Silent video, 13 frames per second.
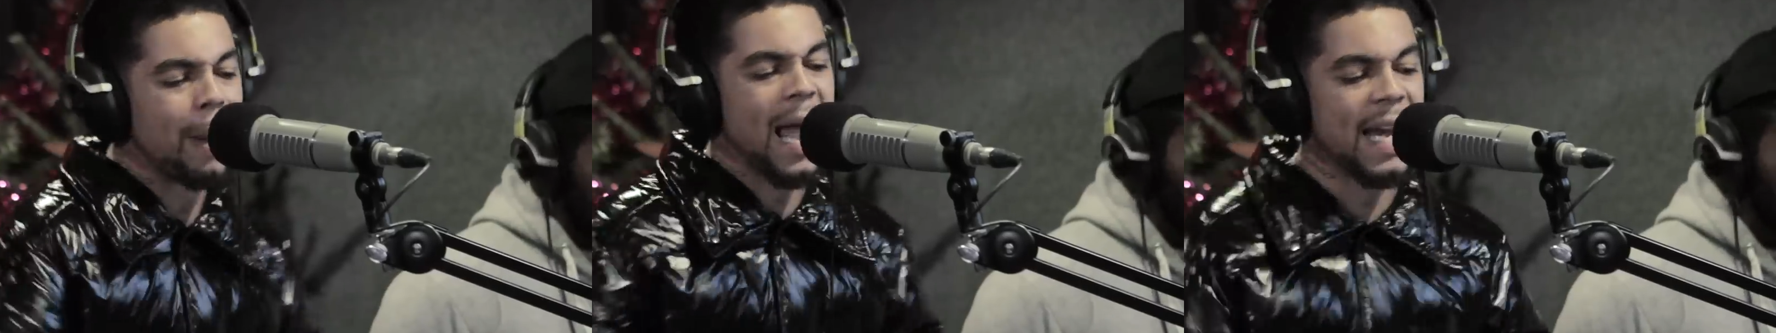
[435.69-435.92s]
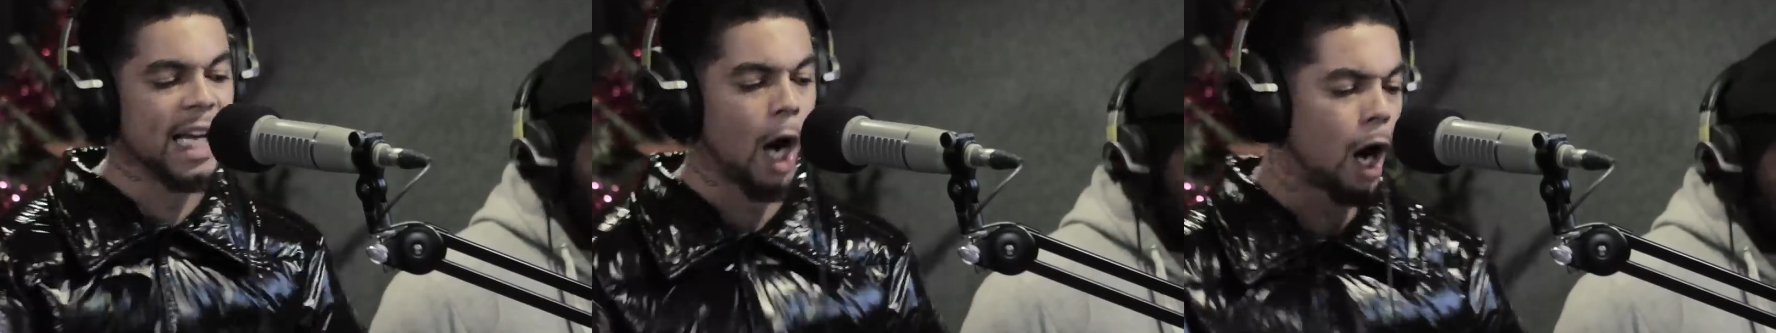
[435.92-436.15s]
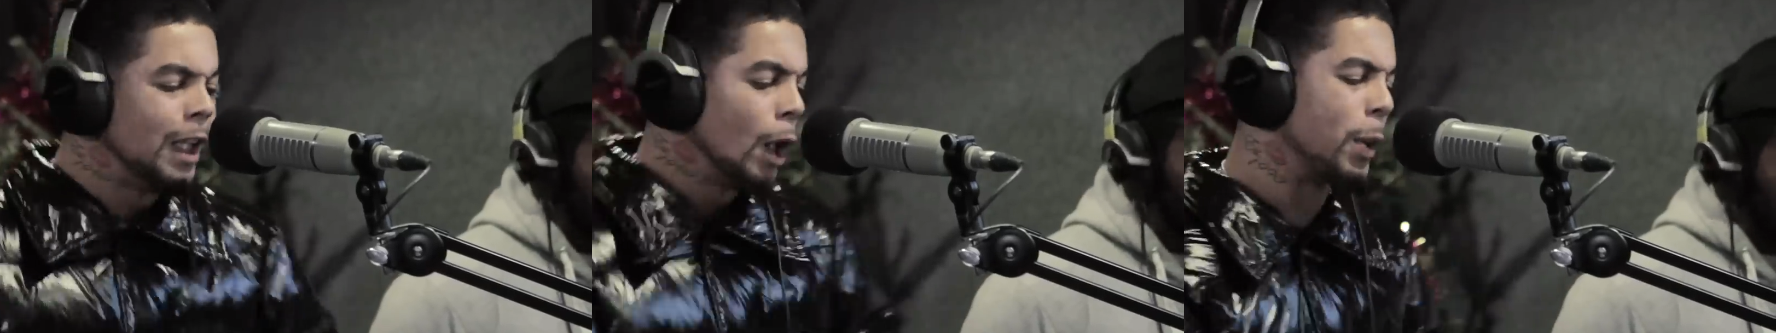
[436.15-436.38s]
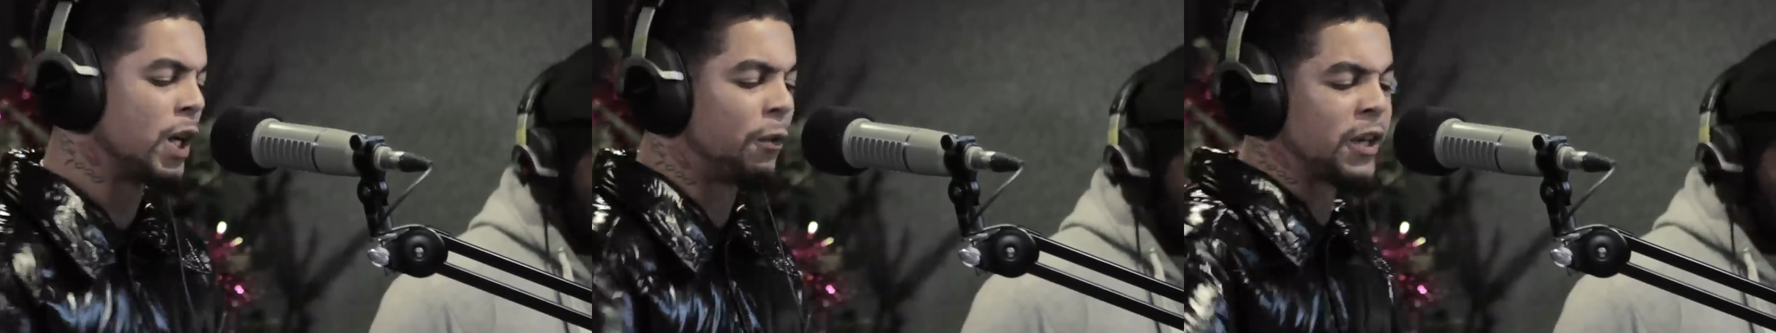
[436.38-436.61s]
my
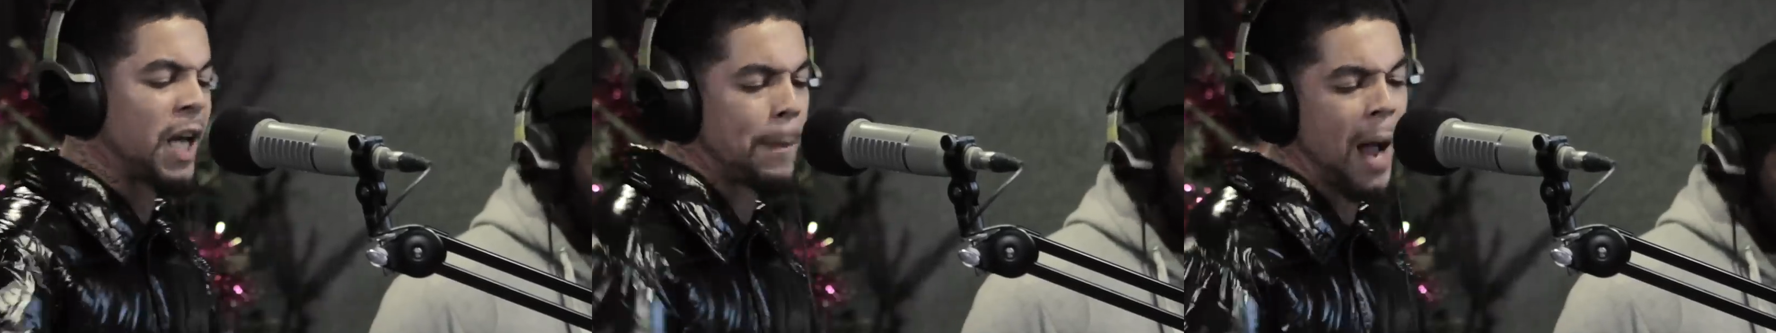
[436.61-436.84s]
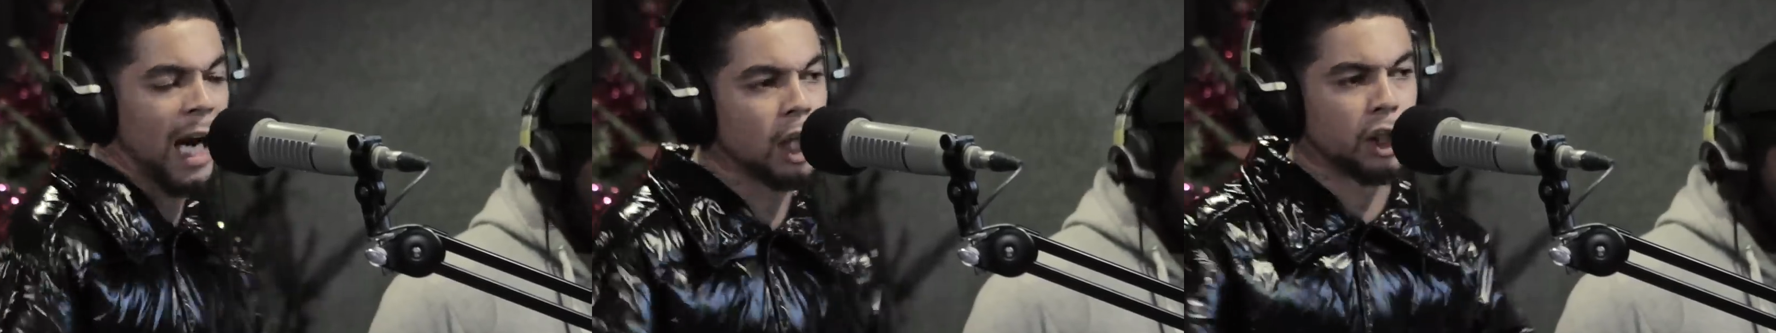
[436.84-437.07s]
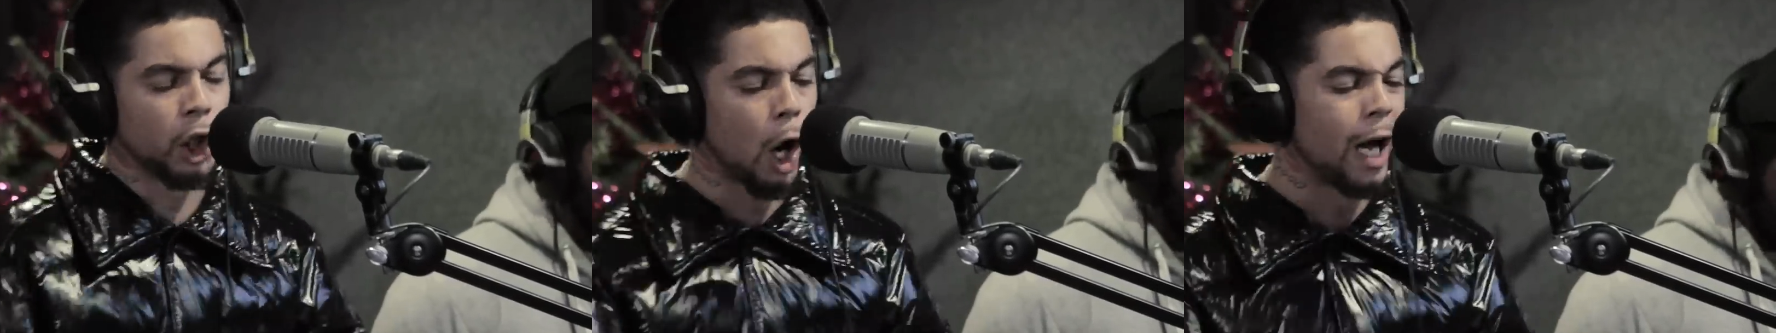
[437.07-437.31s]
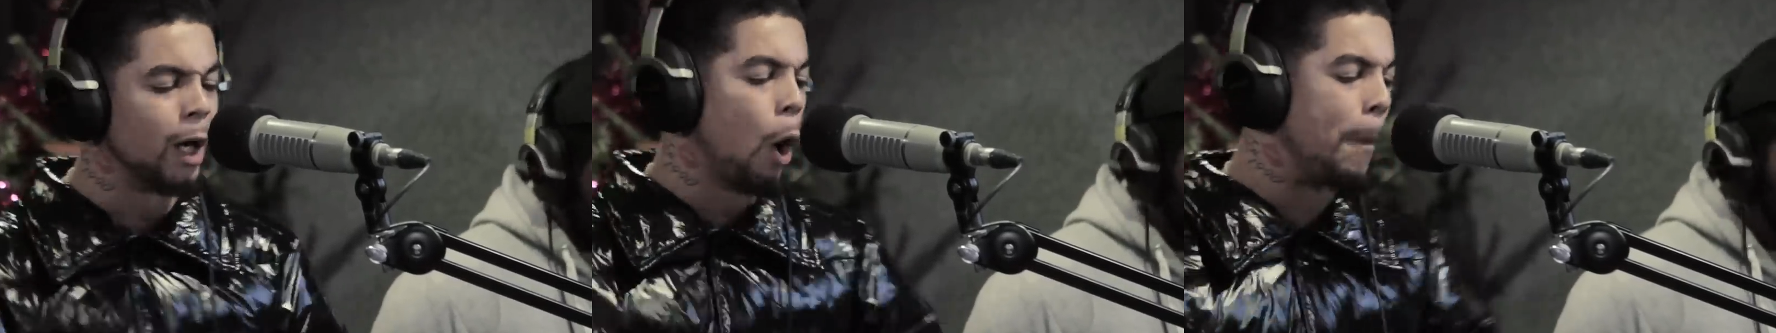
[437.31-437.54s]
nigga. What you think you're bad, cause you
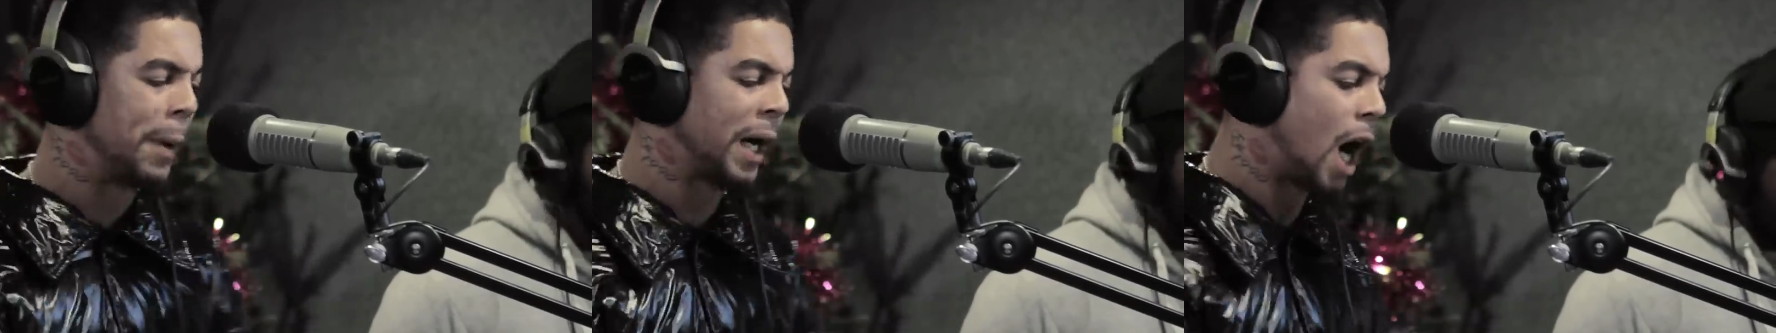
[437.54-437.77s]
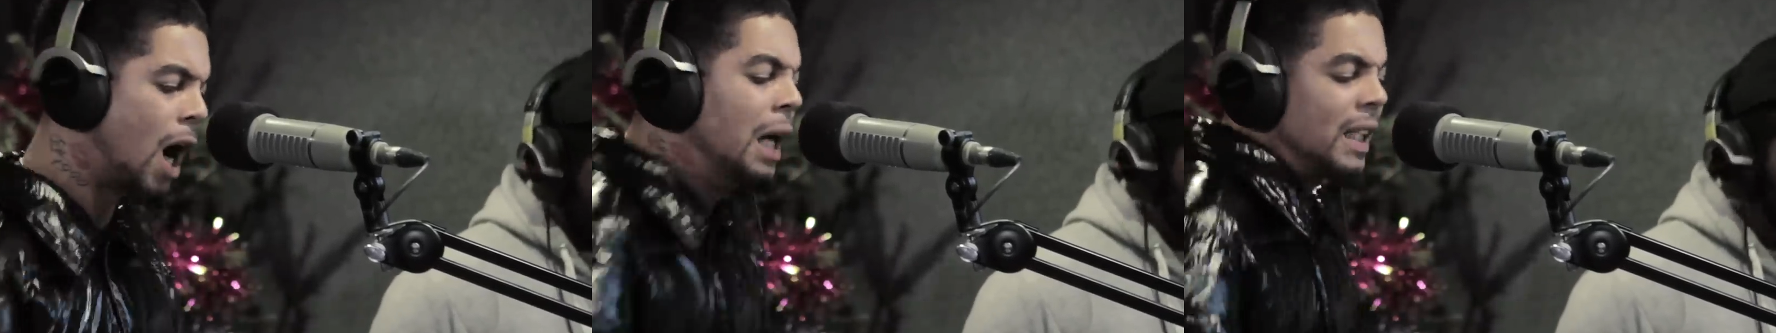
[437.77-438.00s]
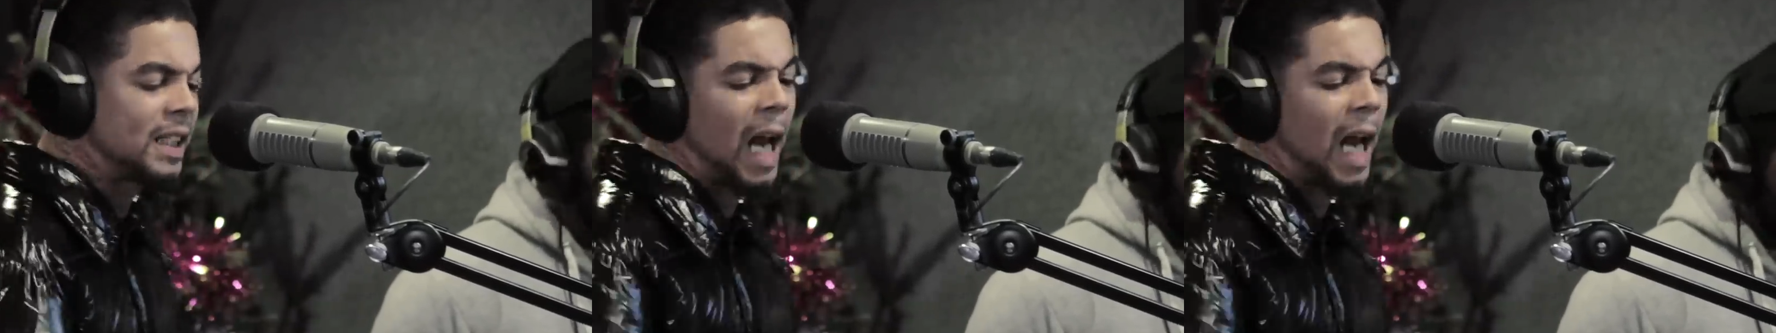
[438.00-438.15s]
got a little bigger?